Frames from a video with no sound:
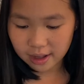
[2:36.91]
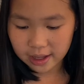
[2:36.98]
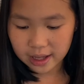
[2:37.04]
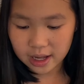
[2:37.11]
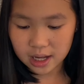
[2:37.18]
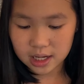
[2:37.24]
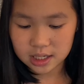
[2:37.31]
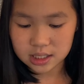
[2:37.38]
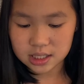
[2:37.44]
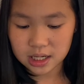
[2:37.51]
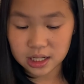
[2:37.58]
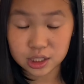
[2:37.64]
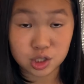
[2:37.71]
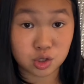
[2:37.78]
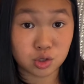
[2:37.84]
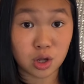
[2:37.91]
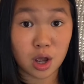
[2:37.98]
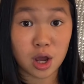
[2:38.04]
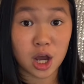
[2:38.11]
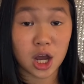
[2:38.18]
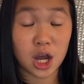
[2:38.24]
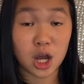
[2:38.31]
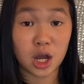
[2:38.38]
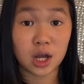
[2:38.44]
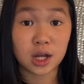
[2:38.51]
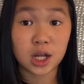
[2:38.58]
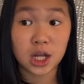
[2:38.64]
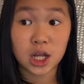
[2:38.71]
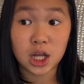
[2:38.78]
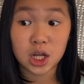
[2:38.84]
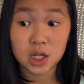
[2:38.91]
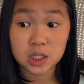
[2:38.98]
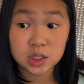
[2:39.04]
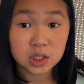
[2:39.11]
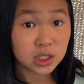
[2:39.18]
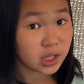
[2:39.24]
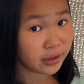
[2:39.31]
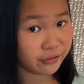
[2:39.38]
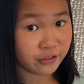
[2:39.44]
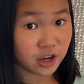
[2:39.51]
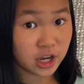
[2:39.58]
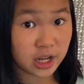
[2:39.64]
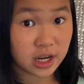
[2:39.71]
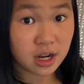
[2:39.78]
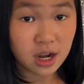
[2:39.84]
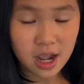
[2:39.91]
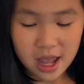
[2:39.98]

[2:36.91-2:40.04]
And it's uh, really fun.